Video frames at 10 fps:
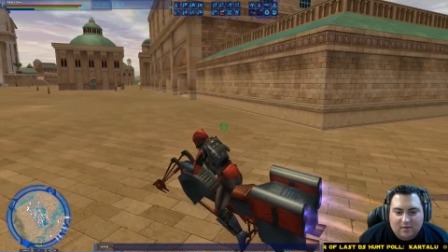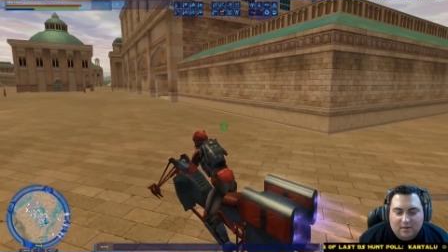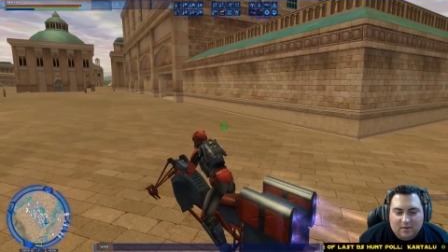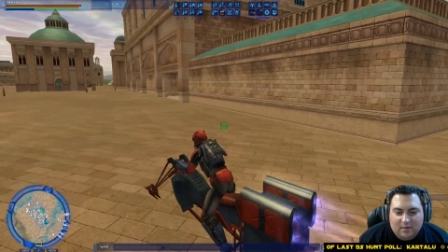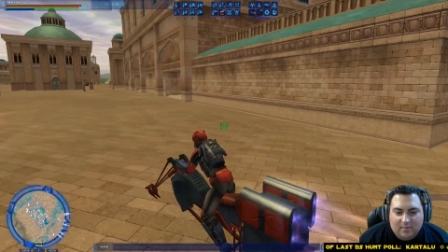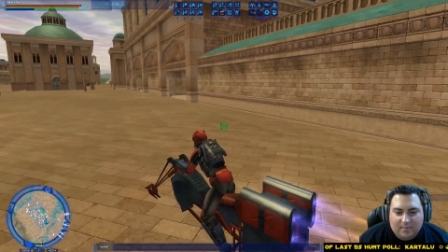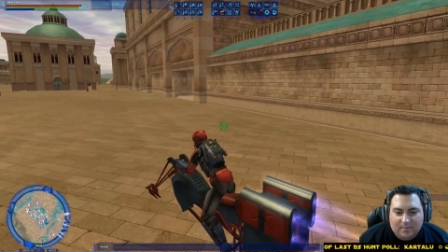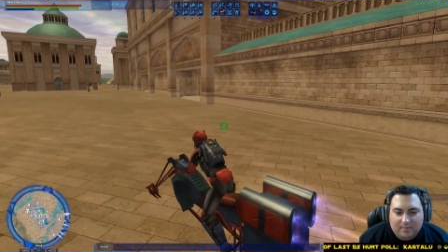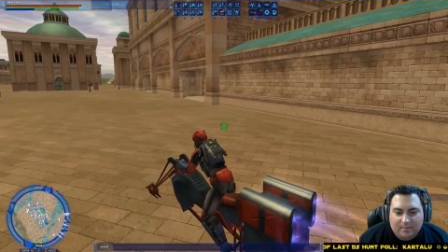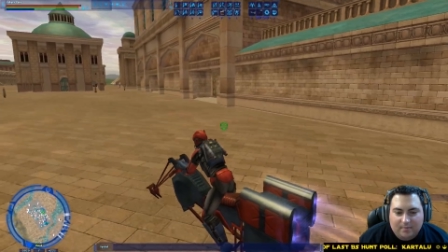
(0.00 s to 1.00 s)

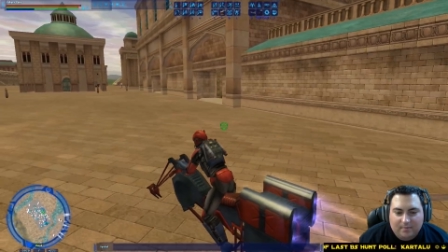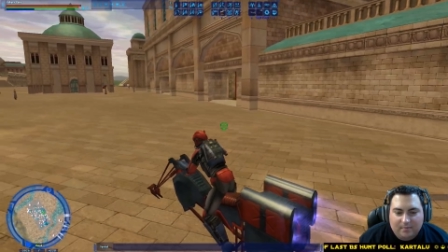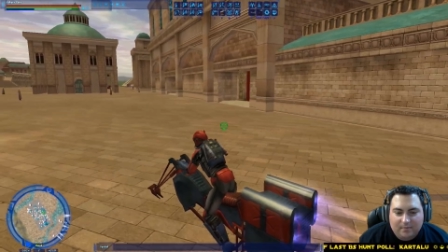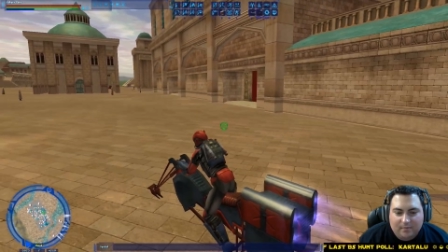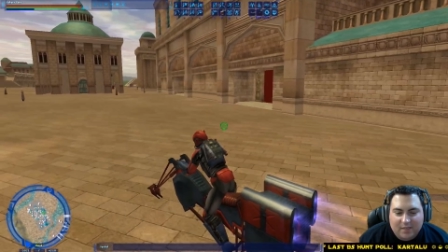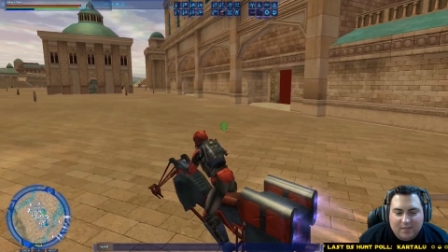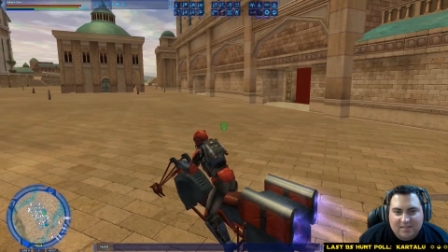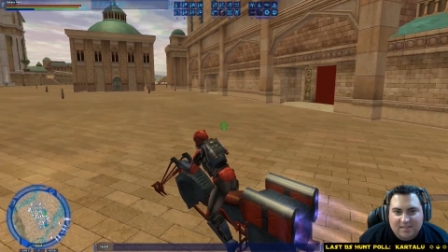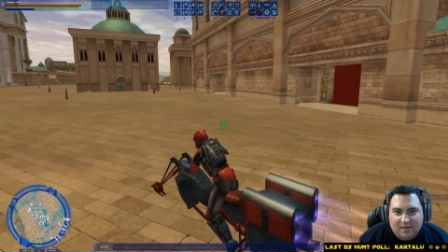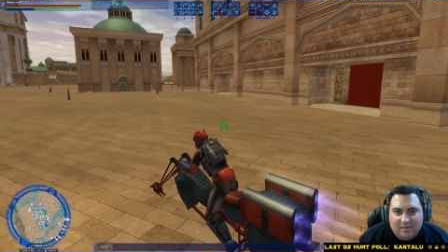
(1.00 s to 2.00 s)
Um, at
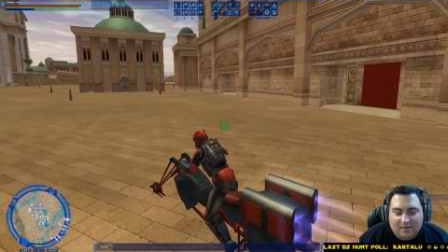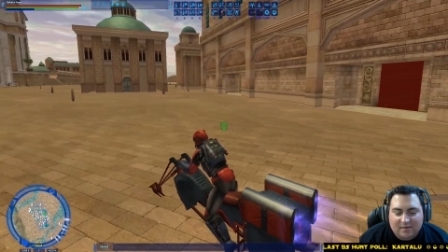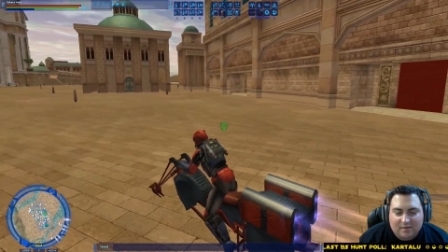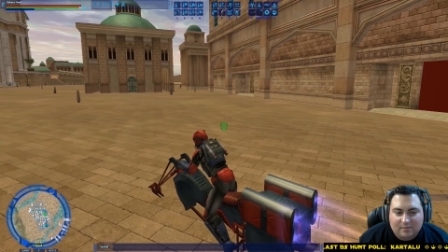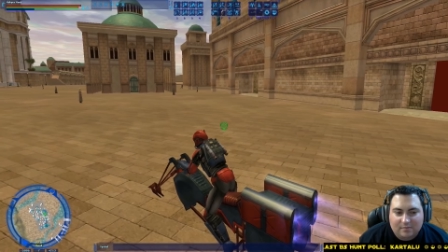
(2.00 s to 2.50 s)
least I think so.